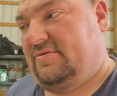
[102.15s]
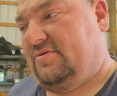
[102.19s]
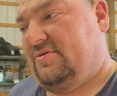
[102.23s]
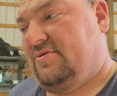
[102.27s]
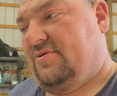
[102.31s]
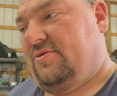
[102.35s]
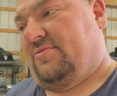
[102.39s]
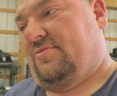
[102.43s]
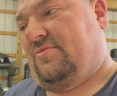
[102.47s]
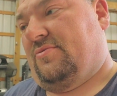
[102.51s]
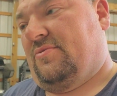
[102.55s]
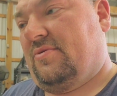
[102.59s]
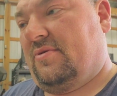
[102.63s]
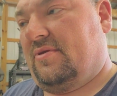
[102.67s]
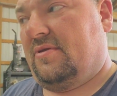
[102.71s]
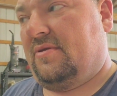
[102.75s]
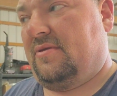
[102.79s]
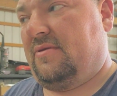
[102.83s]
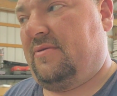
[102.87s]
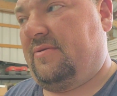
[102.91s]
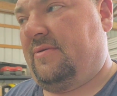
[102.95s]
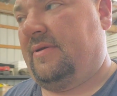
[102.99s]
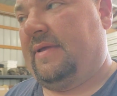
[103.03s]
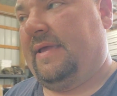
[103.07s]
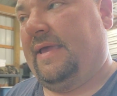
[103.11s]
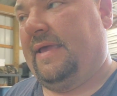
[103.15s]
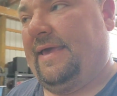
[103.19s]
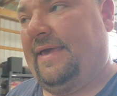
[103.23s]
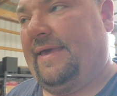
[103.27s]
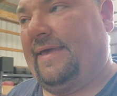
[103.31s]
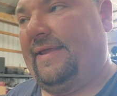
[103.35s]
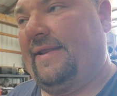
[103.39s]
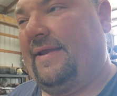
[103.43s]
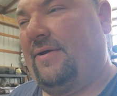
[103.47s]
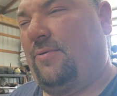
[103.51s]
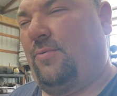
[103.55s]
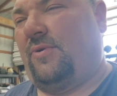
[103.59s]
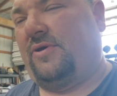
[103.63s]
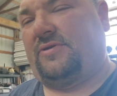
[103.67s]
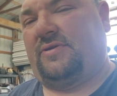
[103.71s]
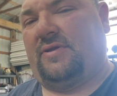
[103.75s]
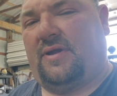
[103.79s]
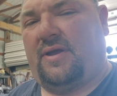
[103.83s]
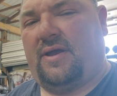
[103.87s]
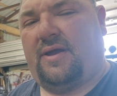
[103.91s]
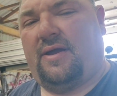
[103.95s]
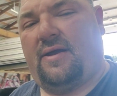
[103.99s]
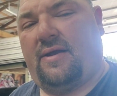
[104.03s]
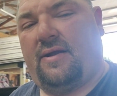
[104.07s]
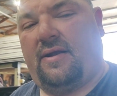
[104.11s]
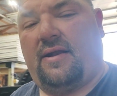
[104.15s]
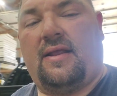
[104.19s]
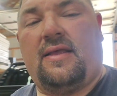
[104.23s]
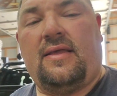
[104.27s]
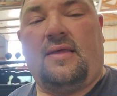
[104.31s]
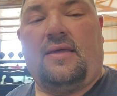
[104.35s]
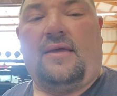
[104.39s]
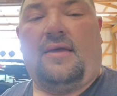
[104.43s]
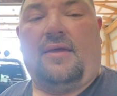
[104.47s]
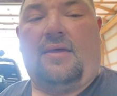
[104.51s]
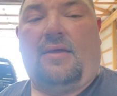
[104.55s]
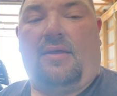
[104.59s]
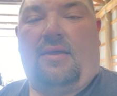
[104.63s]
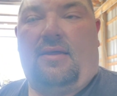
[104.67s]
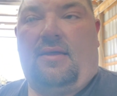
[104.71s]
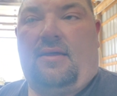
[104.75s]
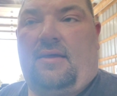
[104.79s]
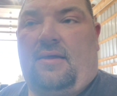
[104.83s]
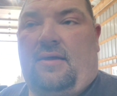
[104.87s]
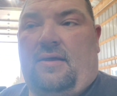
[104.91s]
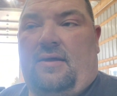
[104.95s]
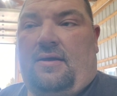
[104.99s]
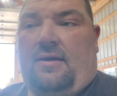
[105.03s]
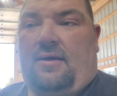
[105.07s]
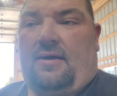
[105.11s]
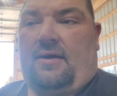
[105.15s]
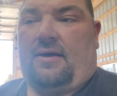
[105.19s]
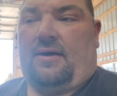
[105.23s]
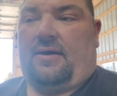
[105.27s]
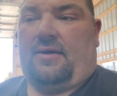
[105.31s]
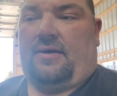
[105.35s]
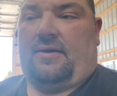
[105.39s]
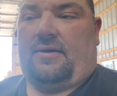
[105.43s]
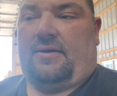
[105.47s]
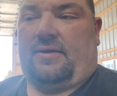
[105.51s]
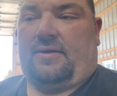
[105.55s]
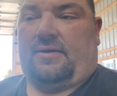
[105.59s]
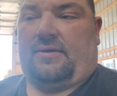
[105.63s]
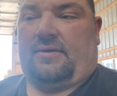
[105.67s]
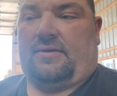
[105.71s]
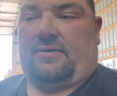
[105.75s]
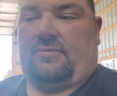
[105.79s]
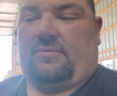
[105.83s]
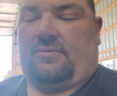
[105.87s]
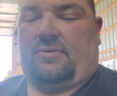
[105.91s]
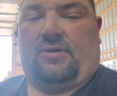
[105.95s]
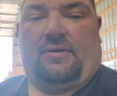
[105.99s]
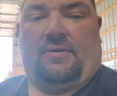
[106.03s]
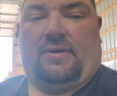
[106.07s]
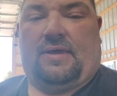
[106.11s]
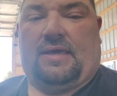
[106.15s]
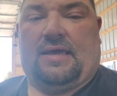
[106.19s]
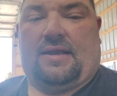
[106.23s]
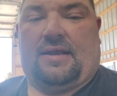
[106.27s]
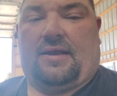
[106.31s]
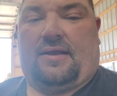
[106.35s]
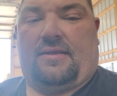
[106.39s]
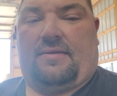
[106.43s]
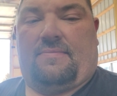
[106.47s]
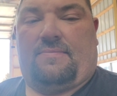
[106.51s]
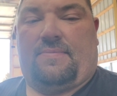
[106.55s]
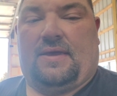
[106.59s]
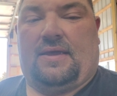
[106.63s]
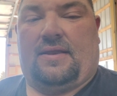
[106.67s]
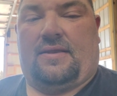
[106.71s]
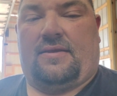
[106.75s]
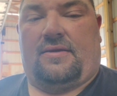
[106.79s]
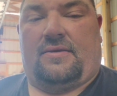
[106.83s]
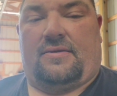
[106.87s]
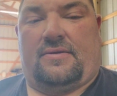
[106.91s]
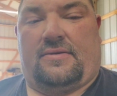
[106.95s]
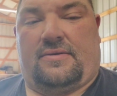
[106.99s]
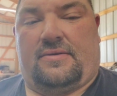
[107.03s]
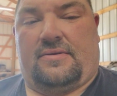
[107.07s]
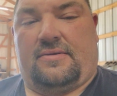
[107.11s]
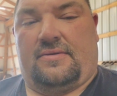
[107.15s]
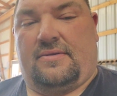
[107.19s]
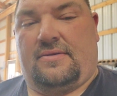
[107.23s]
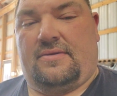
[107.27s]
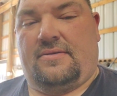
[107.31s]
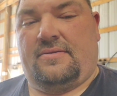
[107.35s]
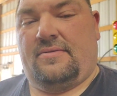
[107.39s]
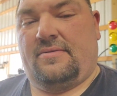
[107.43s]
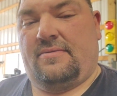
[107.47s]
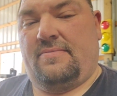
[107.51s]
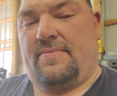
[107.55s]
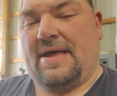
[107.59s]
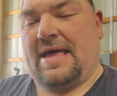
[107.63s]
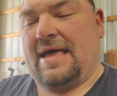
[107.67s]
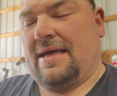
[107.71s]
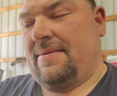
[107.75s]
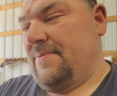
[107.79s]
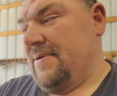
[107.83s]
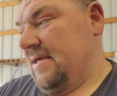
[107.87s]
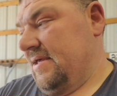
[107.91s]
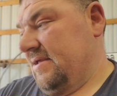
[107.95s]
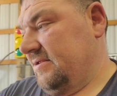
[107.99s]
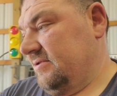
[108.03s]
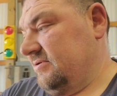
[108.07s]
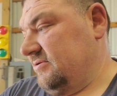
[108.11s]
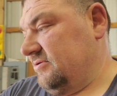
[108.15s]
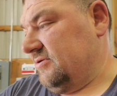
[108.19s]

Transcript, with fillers: So, and it wasn't hard uh, really getting the bead to pop on.